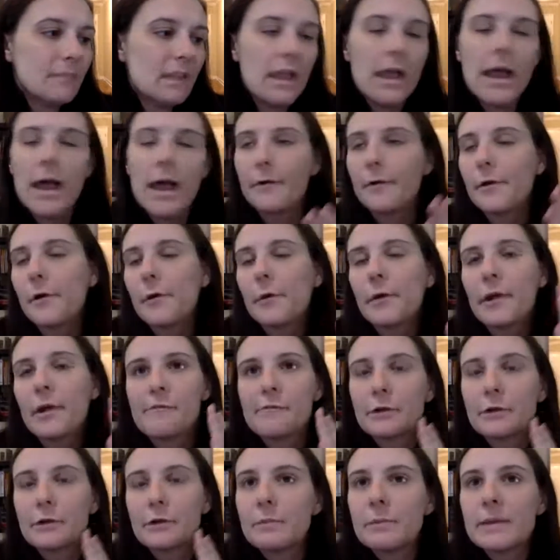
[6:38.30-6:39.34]
I don't know, whatever
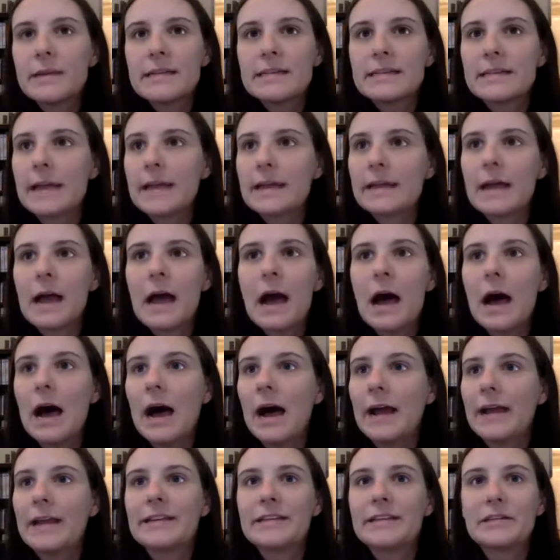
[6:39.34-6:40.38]
it could be, saying
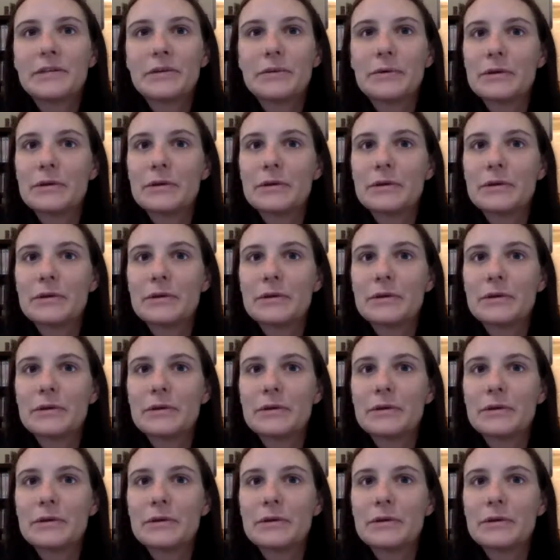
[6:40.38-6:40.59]
hi to